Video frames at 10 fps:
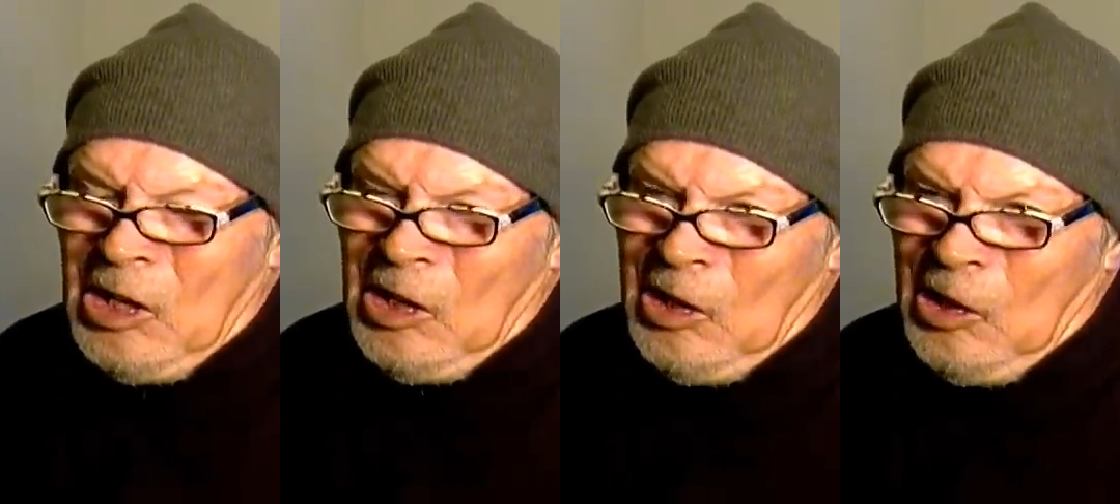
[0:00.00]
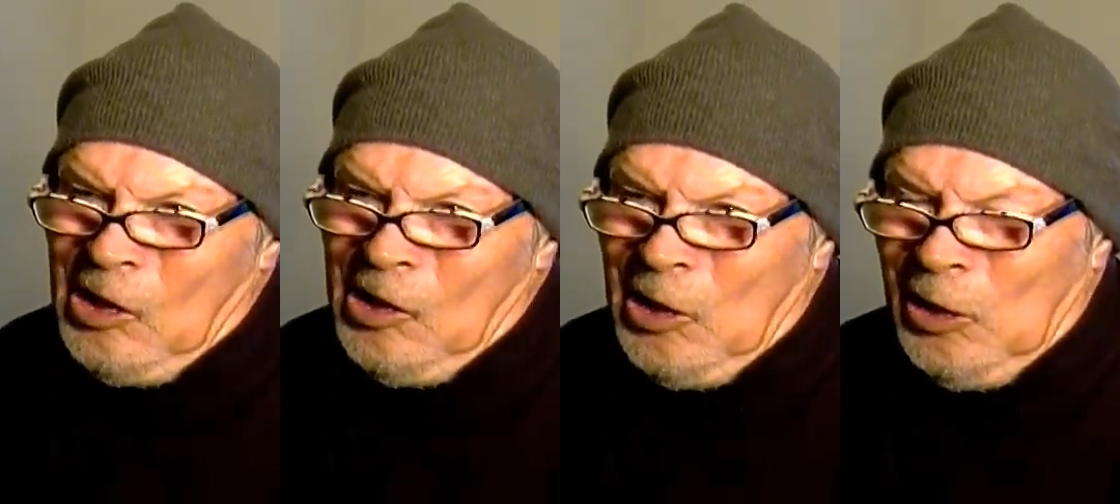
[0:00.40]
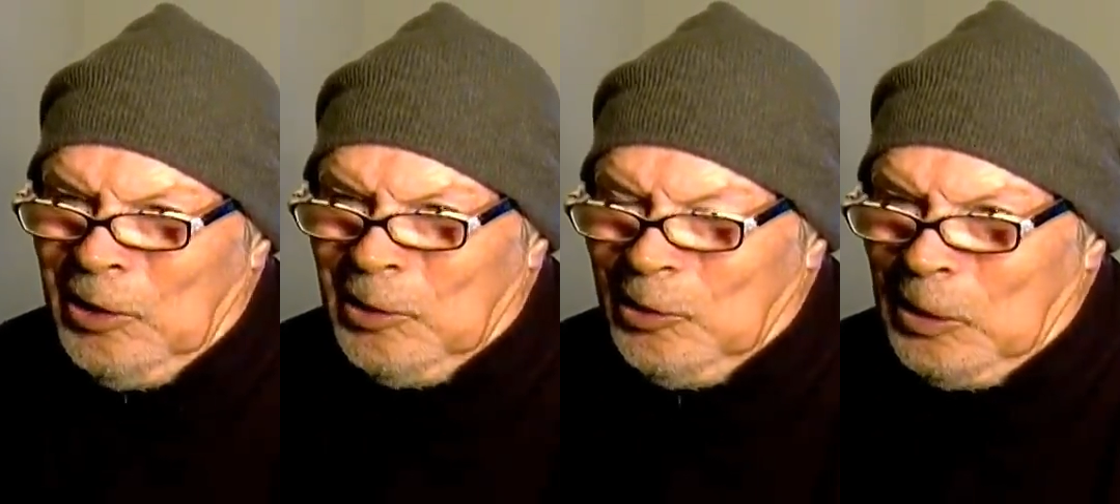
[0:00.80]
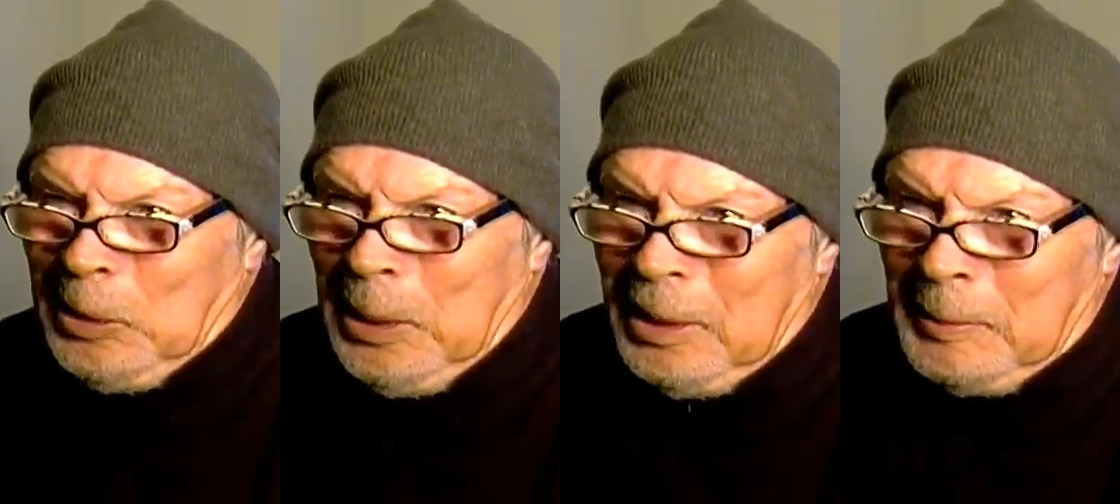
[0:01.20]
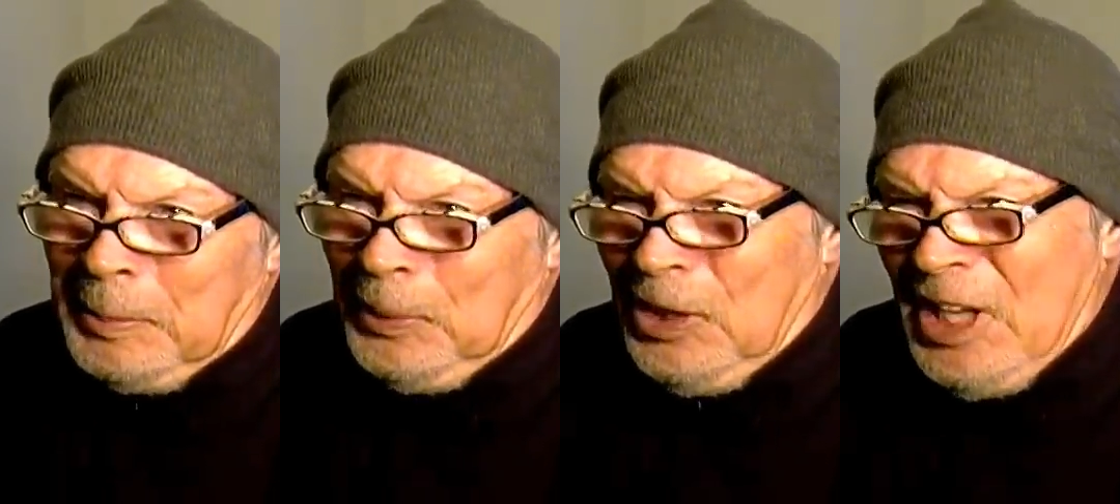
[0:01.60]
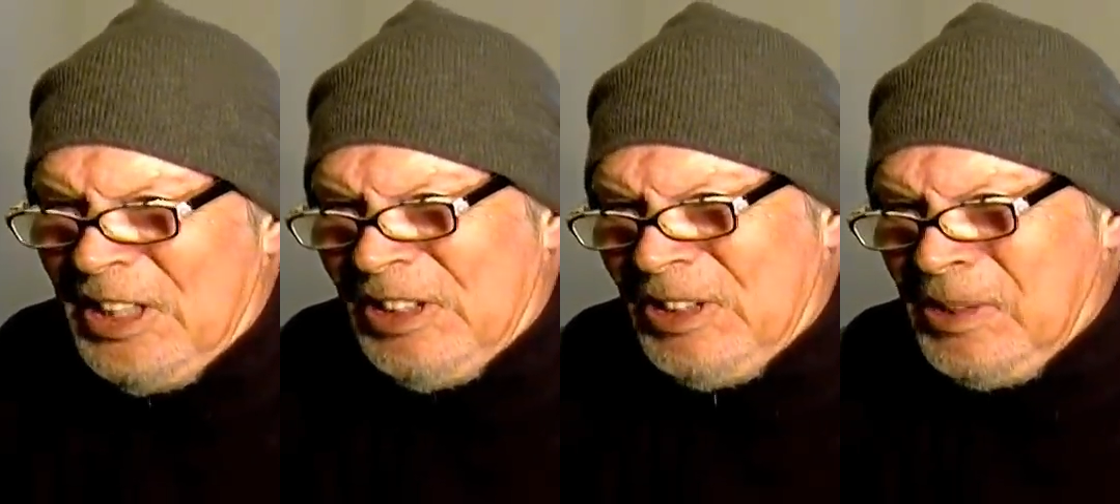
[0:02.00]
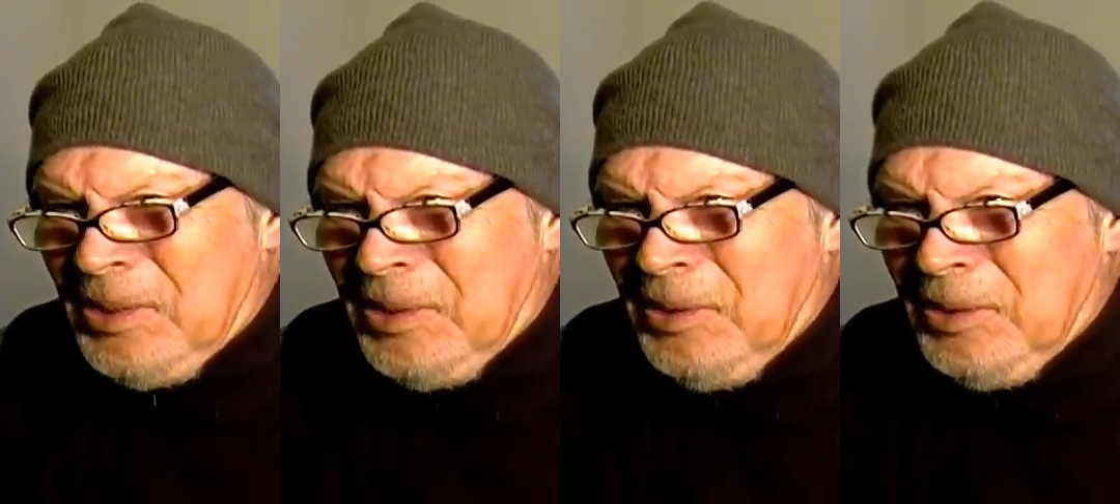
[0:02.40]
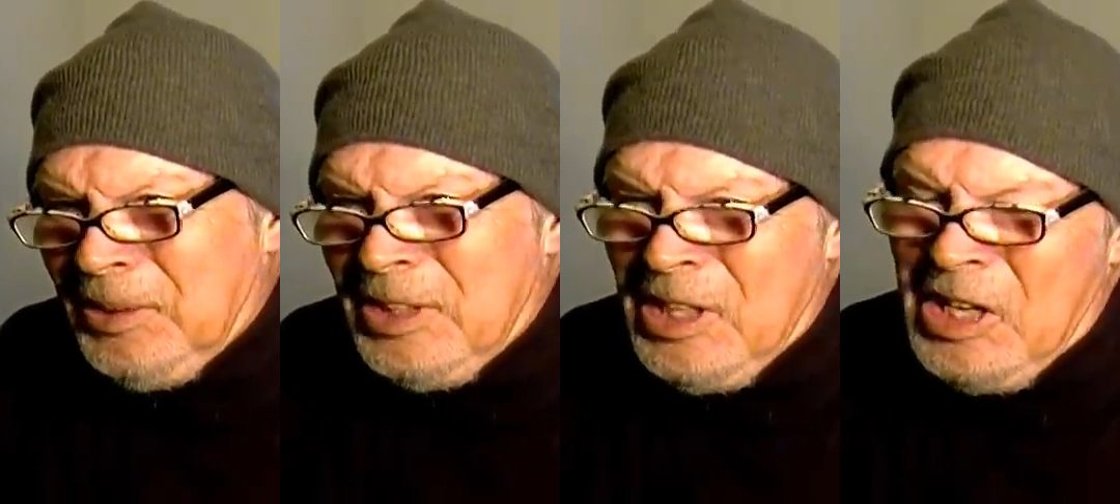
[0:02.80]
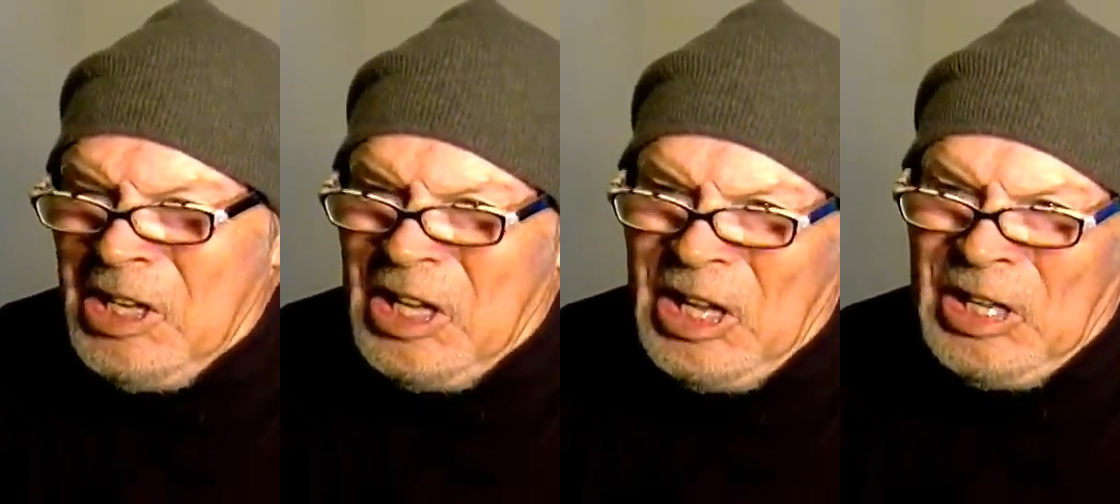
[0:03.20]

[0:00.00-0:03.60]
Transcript: I get plastered